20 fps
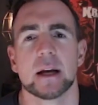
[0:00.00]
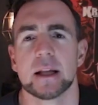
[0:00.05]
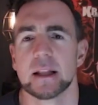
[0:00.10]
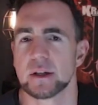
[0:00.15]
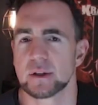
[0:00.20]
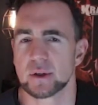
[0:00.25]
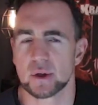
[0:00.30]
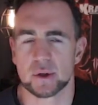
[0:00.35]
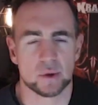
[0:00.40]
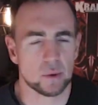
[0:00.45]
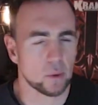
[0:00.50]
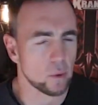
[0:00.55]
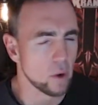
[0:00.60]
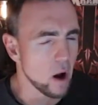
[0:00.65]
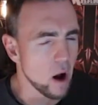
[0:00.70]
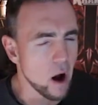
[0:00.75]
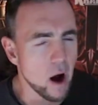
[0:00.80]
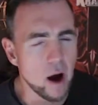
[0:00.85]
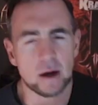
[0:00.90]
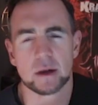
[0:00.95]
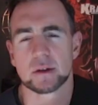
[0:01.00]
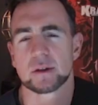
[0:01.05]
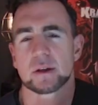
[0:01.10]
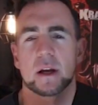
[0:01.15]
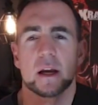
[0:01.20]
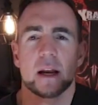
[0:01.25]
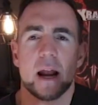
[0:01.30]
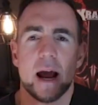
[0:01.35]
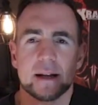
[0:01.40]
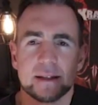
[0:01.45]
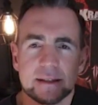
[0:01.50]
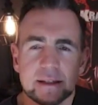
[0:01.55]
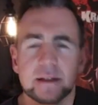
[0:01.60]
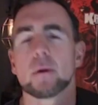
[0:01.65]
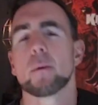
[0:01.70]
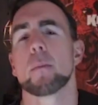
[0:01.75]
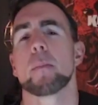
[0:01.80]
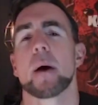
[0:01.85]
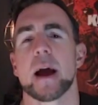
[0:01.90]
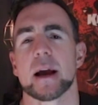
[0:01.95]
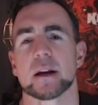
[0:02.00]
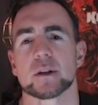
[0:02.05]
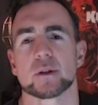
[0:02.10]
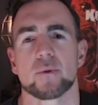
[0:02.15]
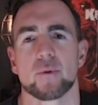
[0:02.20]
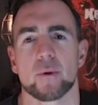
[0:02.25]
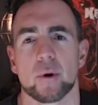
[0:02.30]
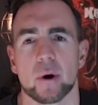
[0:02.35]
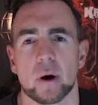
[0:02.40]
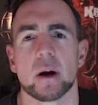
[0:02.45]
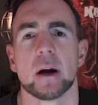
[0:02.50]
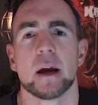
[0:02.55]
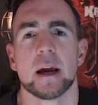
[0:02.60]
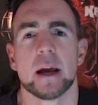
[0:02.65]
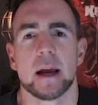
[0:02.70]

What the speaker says: This is honestly an ideal bass for